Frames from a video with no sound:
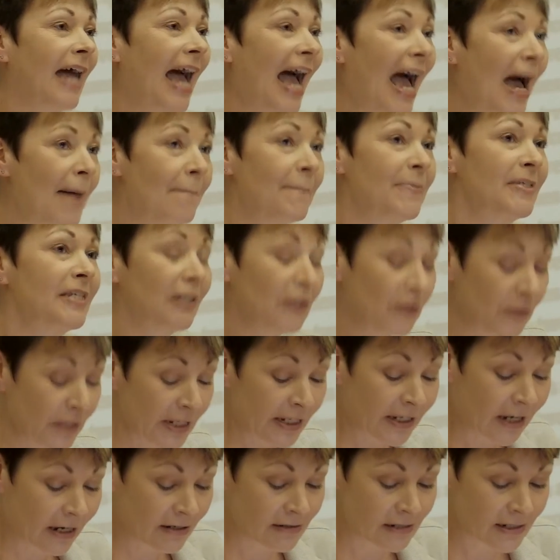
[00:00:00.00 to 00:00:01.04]
absolutely
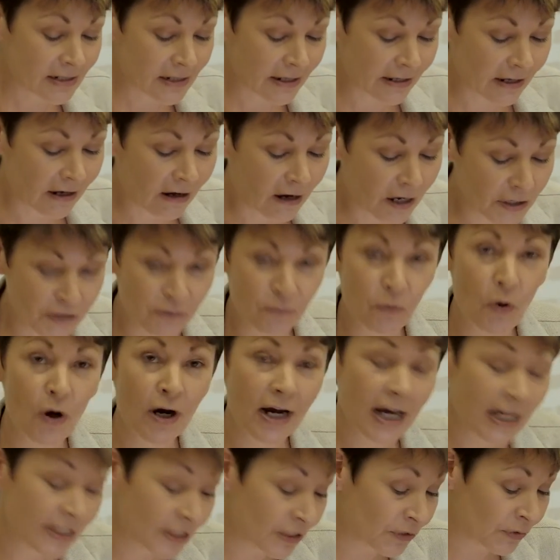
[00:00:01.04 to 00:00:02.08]
goes to the heart of
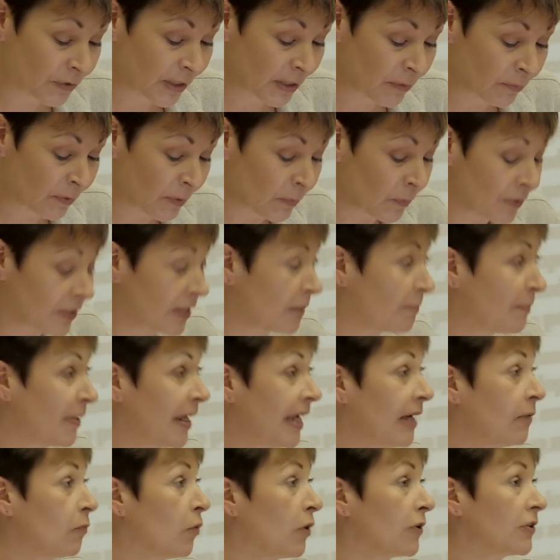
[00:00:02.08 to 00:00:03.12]
what country we want to
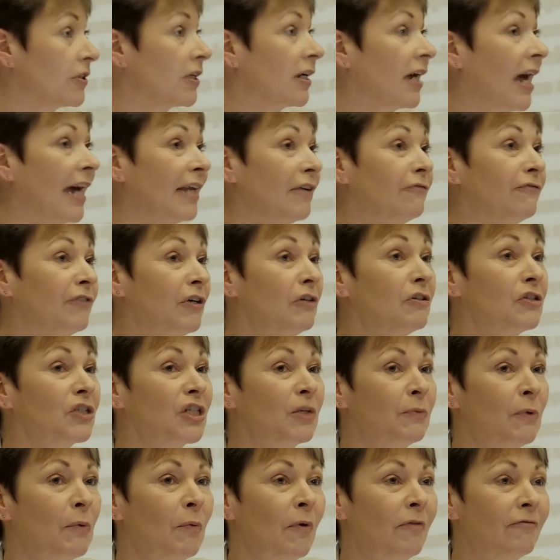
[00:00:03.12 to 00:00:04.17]
be, what kind of
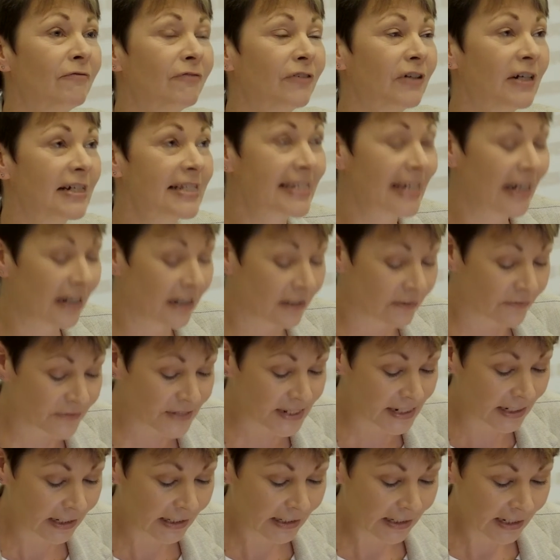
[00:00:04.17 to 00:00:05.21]
future we want for
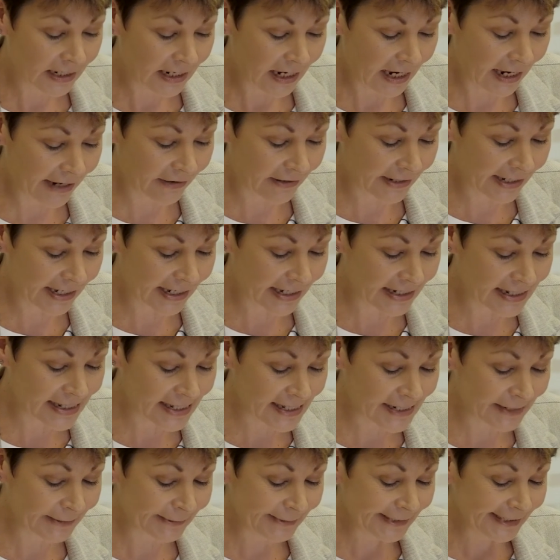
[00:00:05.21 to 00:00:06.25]
ourselves and our
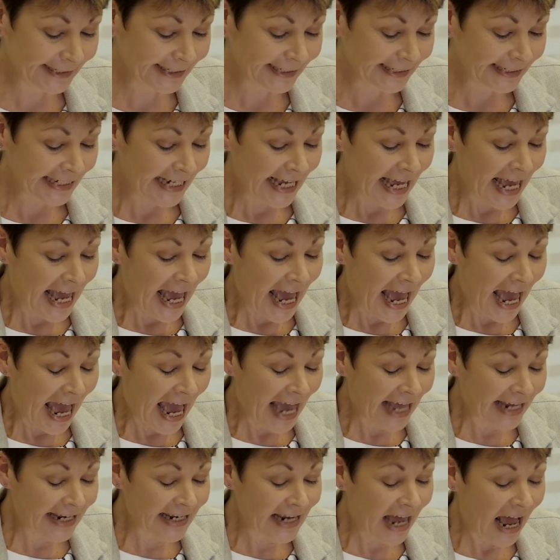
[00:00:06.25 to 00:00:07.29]
kids.
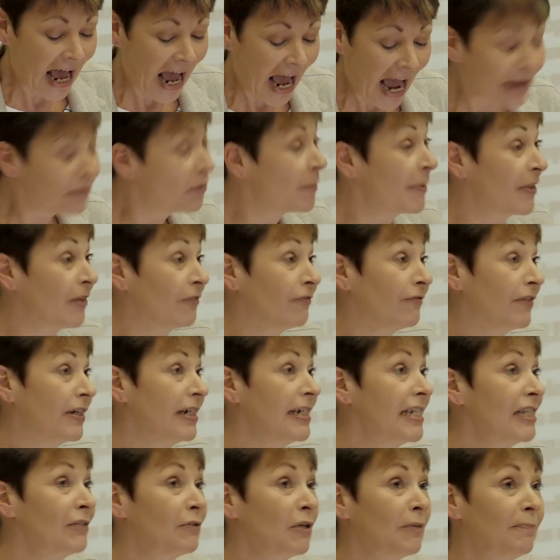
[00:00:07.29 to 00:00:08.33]
And I will be the first to